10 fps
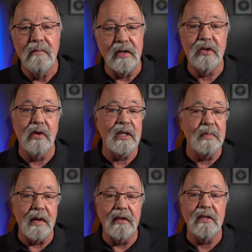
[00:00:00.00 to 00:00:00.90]
but trust
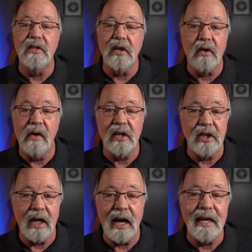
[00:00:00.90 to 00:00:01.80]
me, this is a
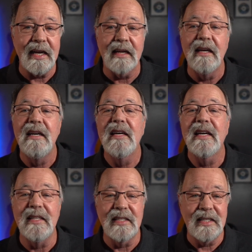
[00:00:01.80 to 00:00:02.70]
question I get
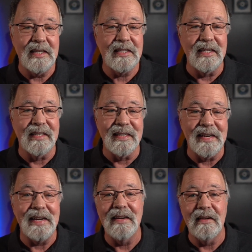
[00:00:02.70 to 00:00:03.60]

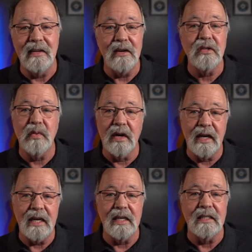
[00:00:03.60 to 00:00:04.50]
consistently, and here's what
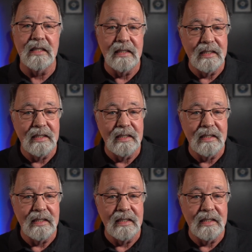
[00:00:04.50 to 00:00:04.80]
it is.